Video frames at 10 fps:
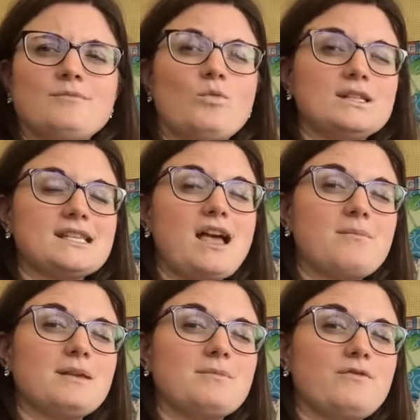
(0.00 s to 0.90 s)
What's
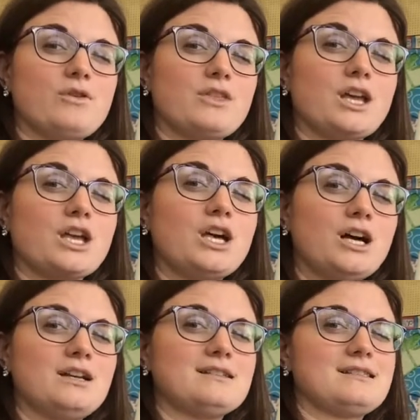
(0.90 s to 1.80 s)
coming before the k
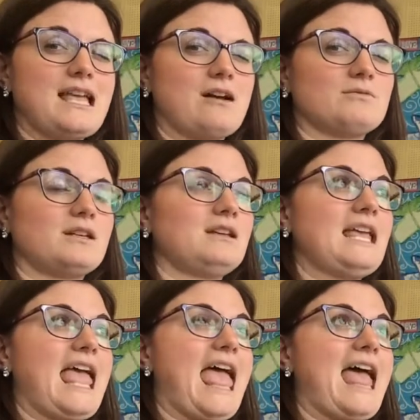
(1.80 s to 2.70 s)
sound?
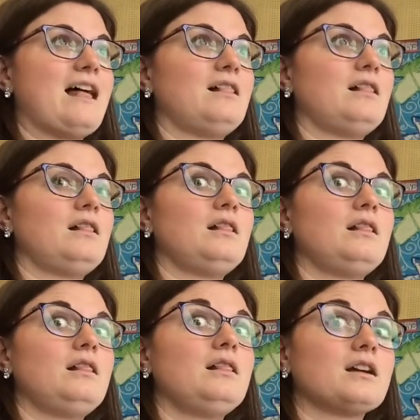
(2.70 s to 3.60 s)

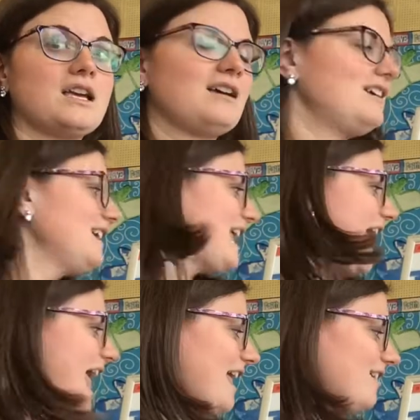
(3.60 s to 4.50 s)
Elk.
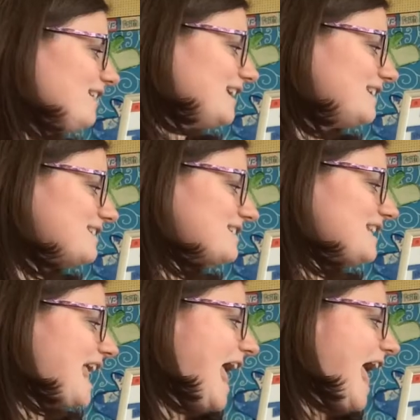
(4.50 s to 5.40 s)
L is.
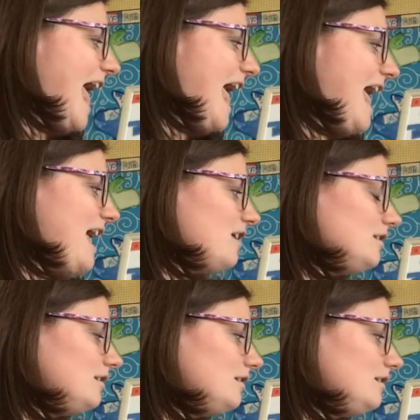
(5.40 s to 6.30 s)

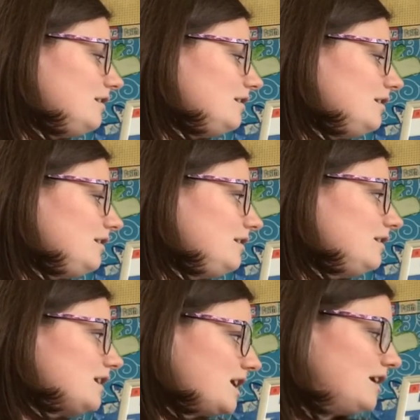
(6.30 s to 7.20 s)

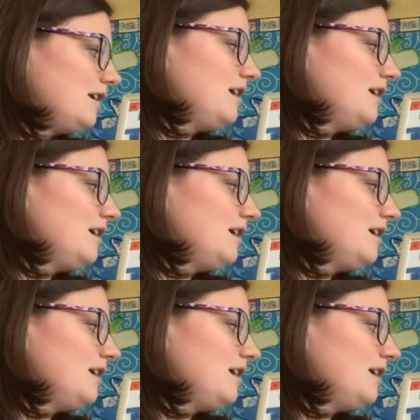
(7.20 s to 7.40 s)
E-o-k.